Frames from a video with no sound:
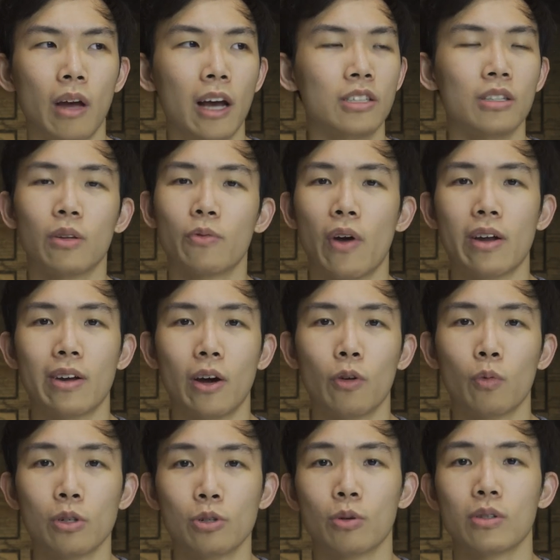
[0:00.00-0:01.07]
actually find
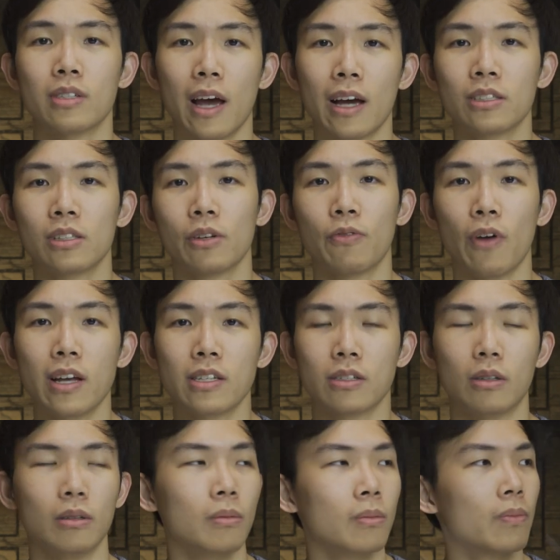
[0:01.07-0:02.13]
out which one's actually
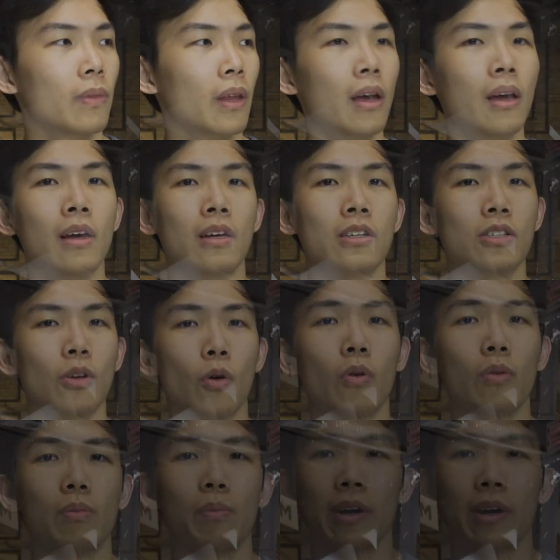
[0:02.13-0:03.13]
faster. So